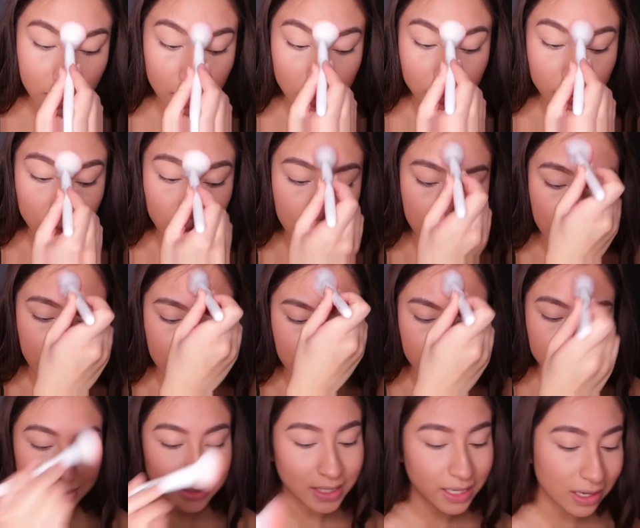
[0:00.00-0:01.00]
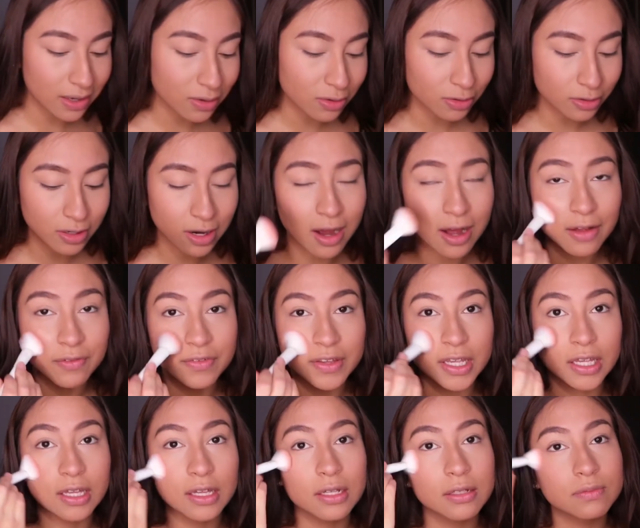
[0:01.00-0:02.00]
Okay, tea or
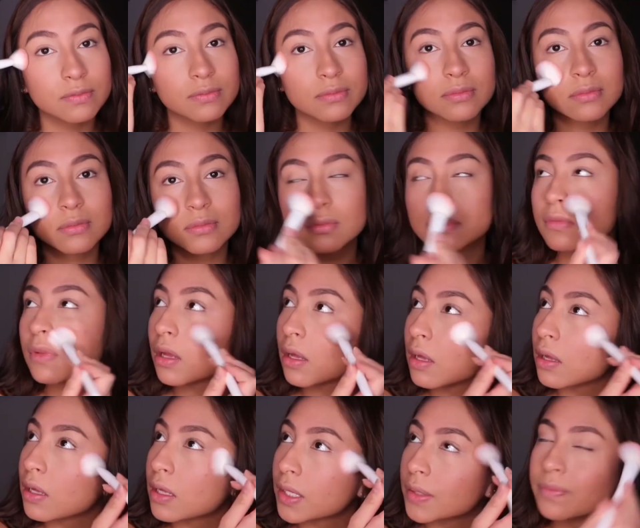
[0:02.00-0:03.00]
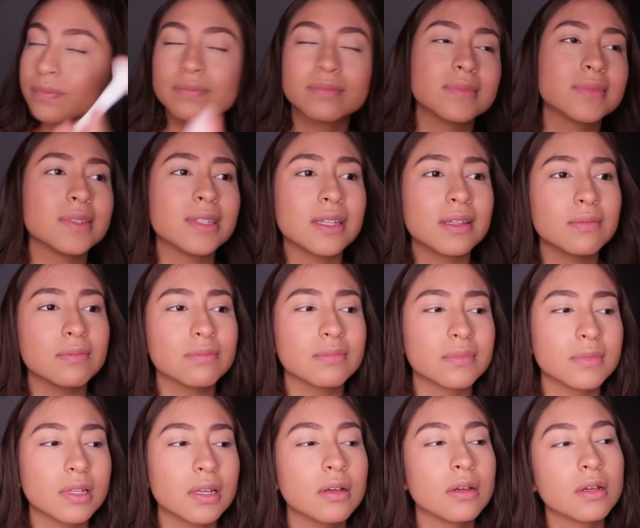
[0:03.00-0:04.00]
coffee? Um,
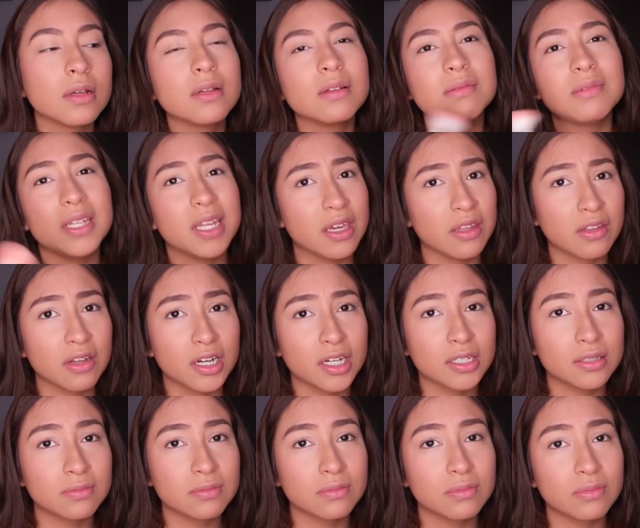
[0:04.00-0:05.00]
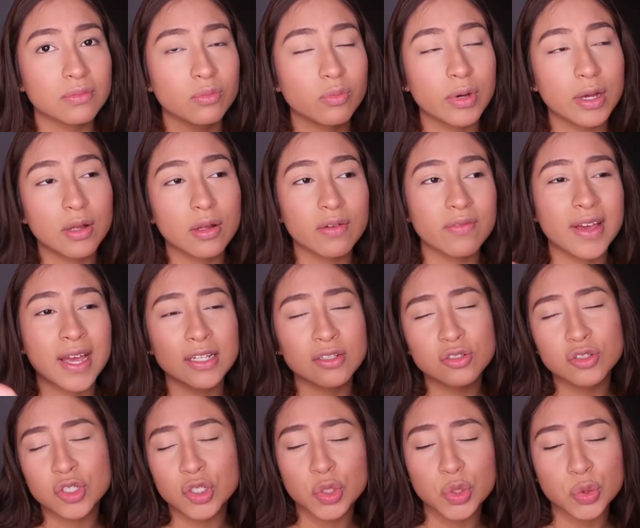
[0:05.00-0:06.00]
neither. Well, if I had
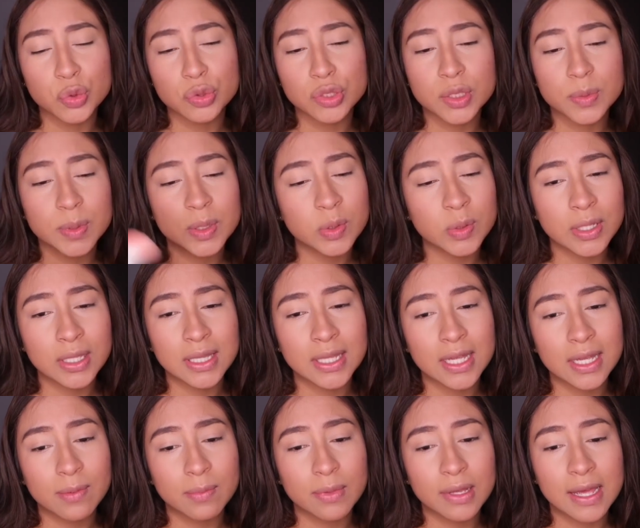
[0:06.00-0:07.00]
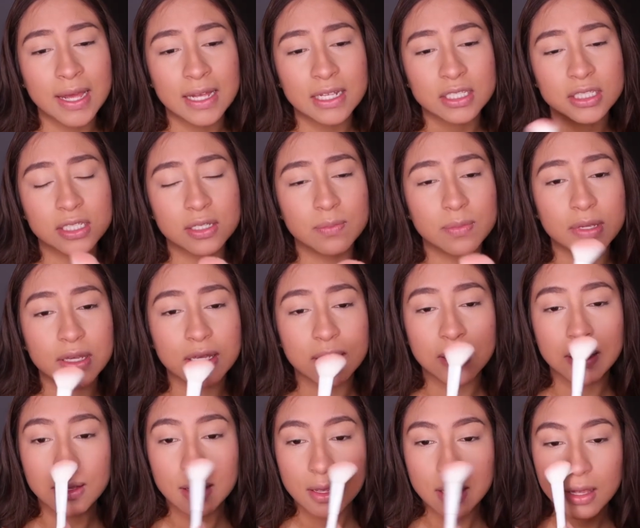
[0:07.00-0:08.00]
to choose between them, it has to
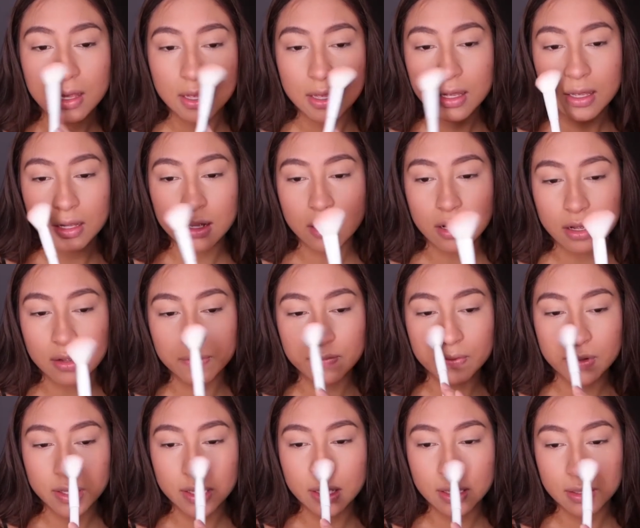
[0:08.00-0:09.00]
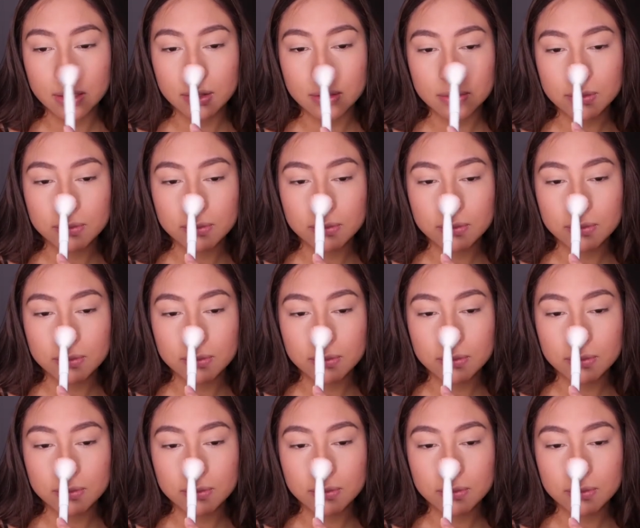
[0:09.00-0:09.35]
be coffee.